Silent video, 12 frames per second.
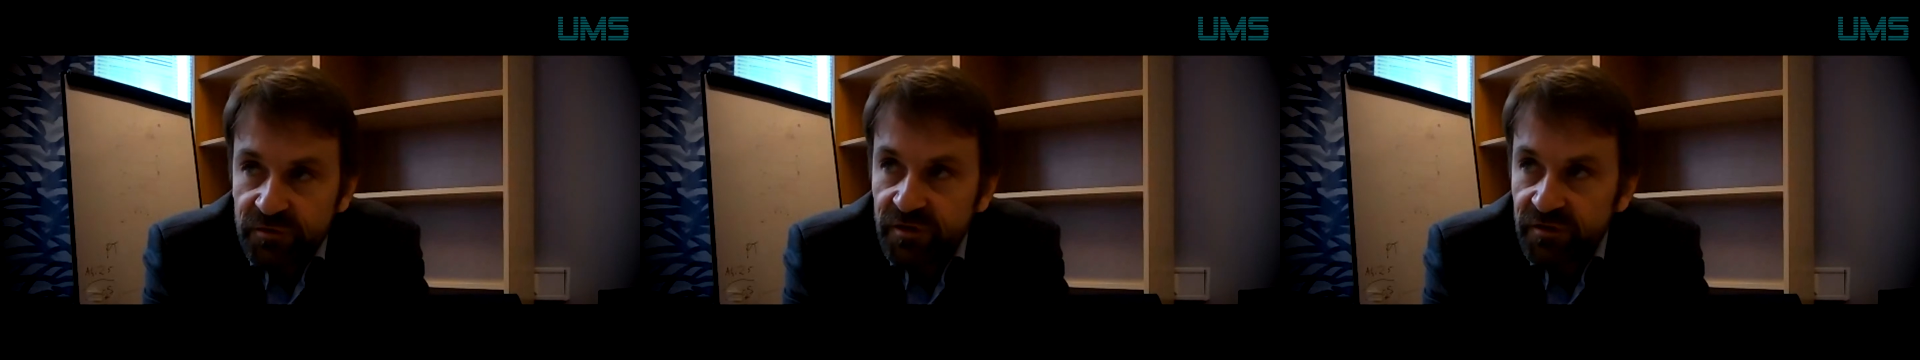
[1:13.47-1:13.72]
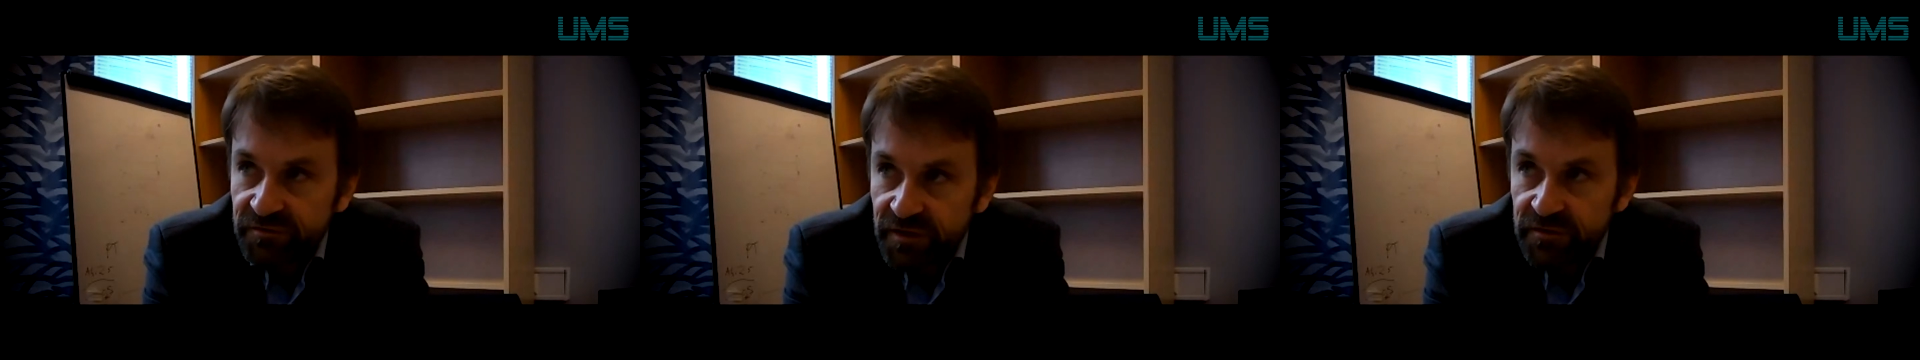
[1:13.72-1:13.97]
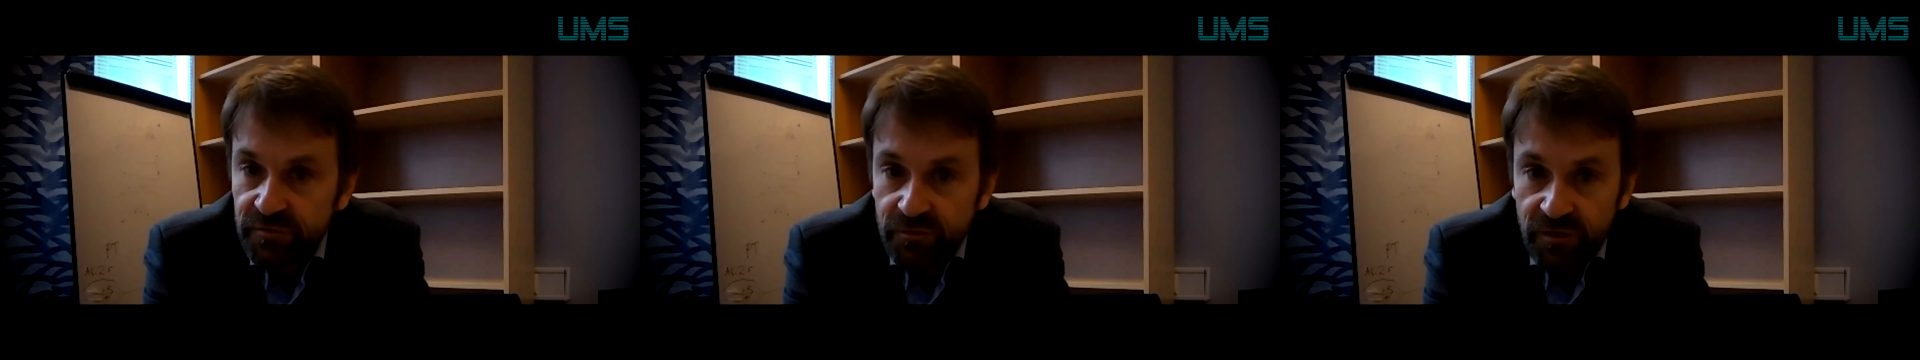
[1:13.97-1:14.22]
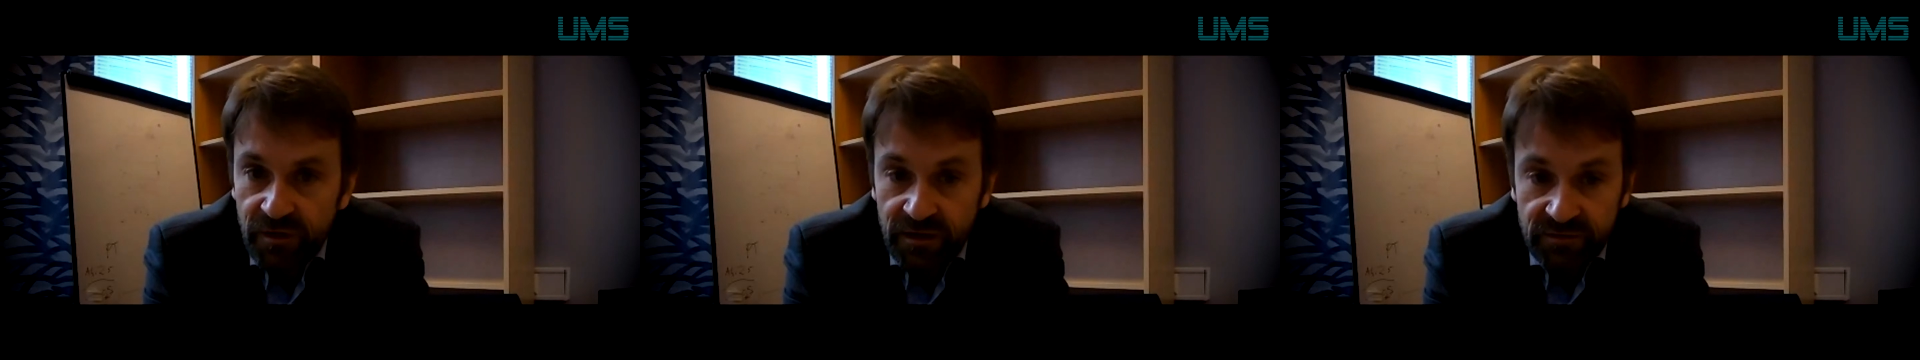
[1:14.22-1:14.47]

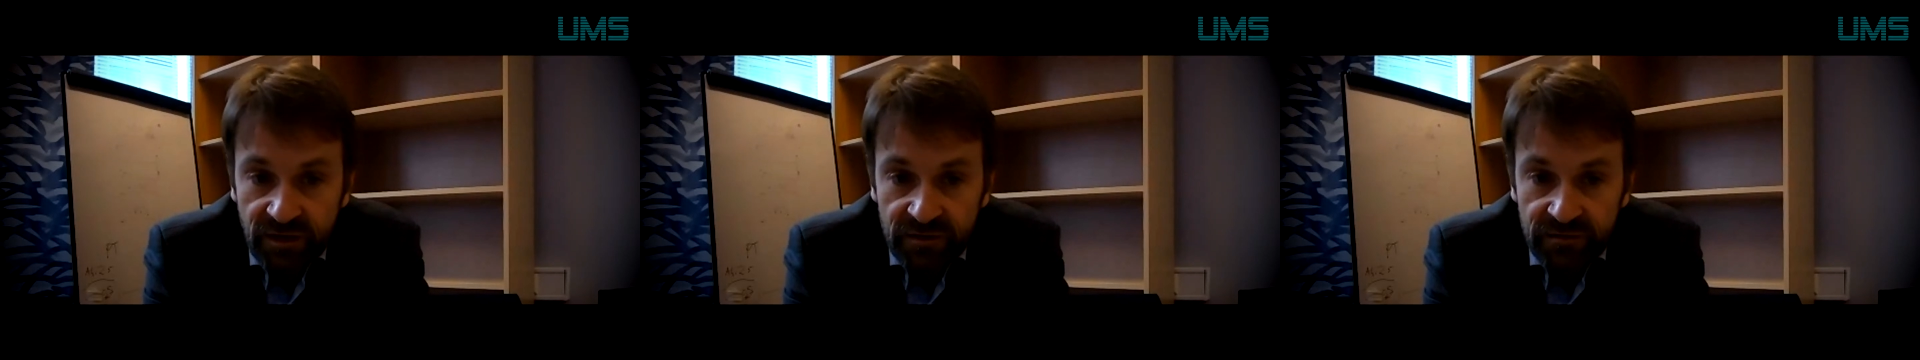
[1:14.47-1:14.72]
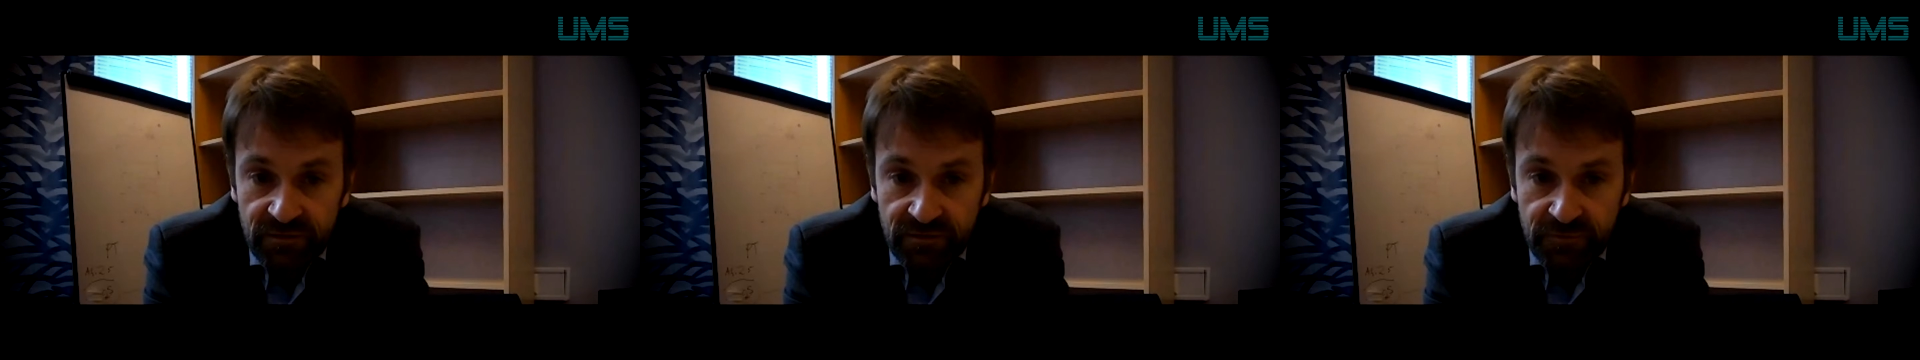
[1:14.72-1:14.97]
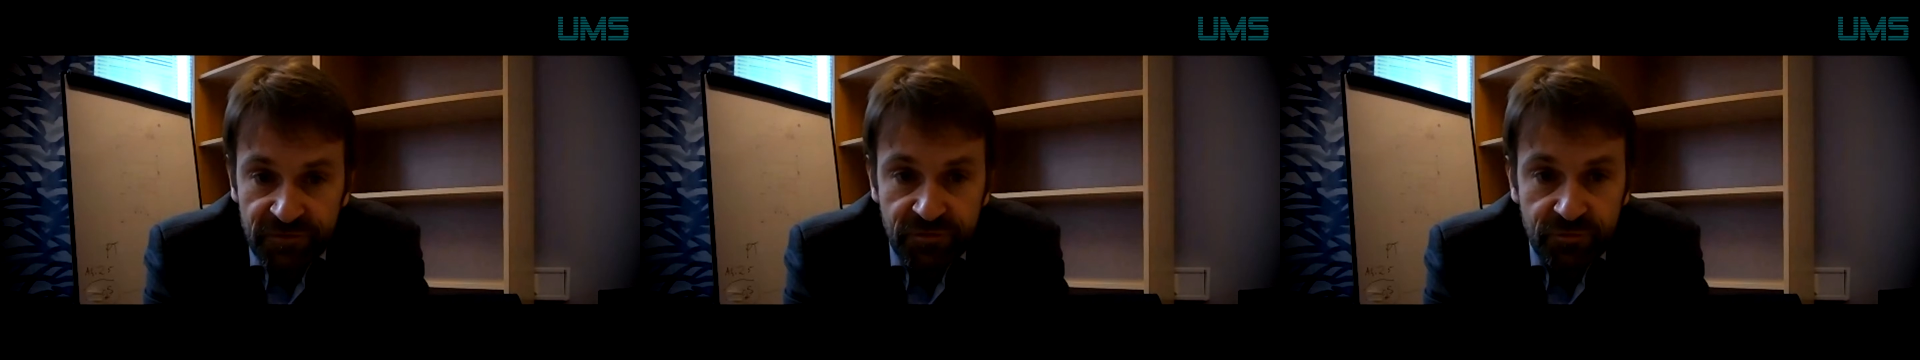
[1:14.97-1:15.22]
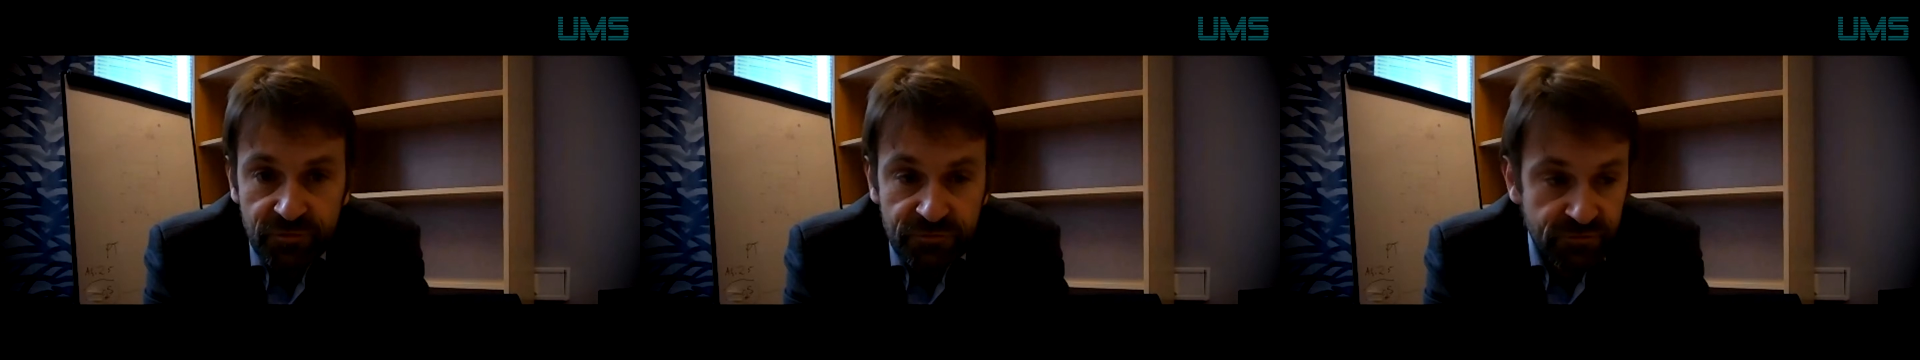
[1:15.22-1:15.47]
sector. And the
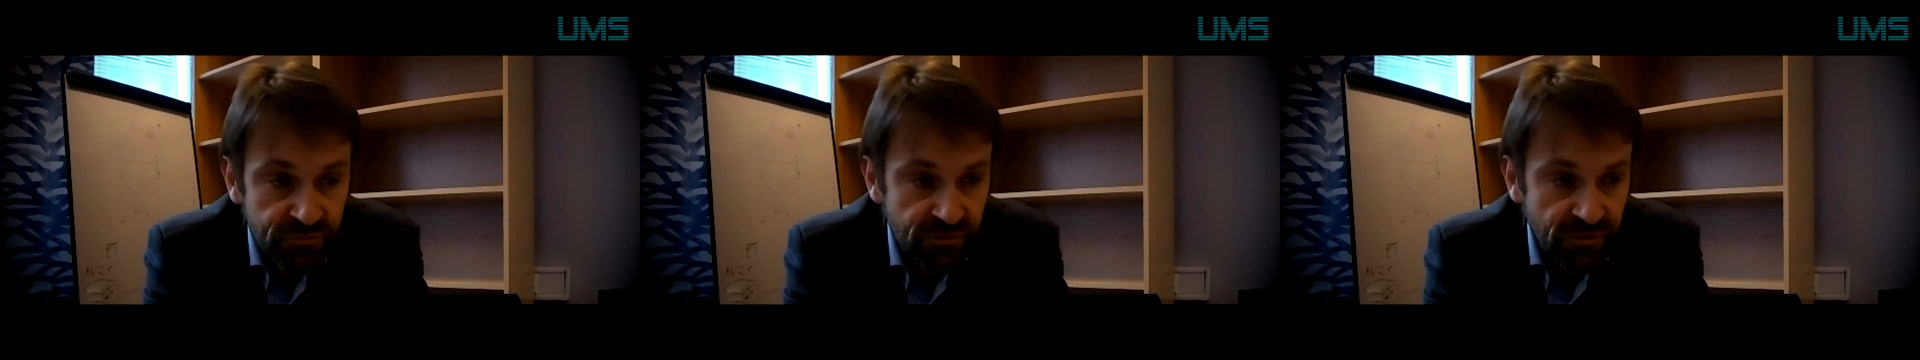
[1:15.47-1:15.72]
question you